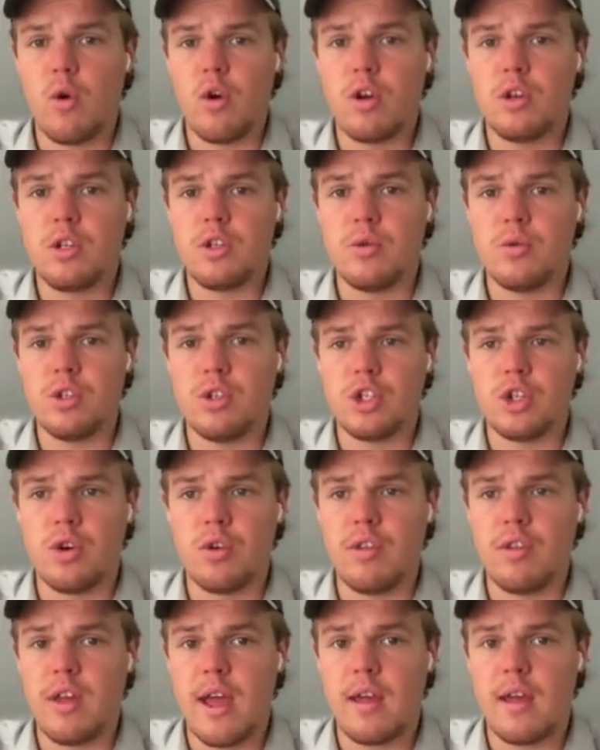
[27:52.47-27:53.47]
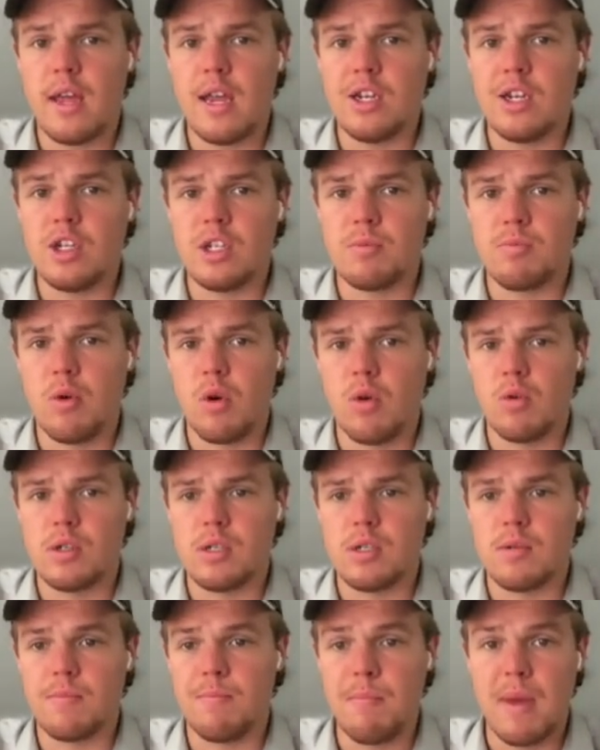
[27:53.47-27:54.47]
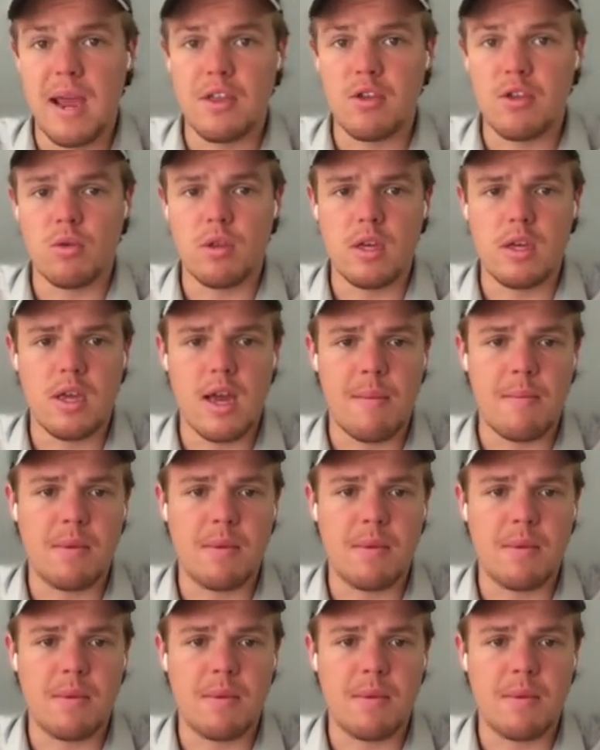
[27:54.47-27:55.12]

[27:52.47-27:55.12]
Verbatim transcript: to ensure that it just posts manually, I'm gonna